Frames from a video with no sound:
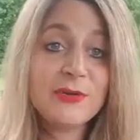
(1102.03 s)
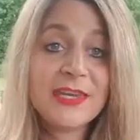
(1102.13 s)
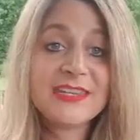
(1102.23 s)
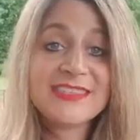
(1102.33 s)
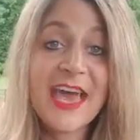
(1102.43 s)
you get
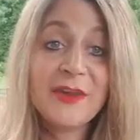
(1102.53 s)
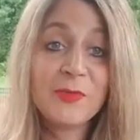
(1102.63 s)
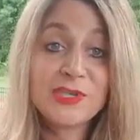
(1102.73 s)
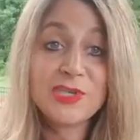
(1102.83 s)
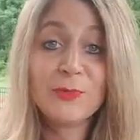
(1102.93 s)
to decide
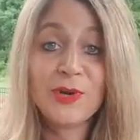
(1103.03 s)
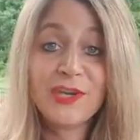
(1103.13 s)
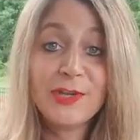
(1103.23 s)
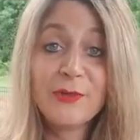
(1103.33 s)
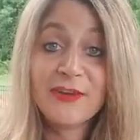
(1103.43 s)
what you want to
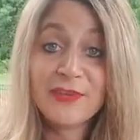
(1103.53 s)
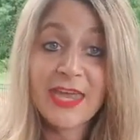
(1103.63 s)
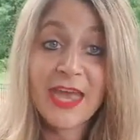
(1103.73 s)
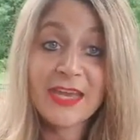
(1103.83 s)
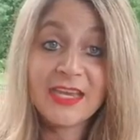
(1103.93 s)
do every
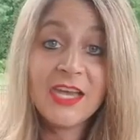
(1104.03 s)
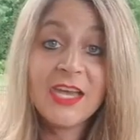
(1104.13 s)
day.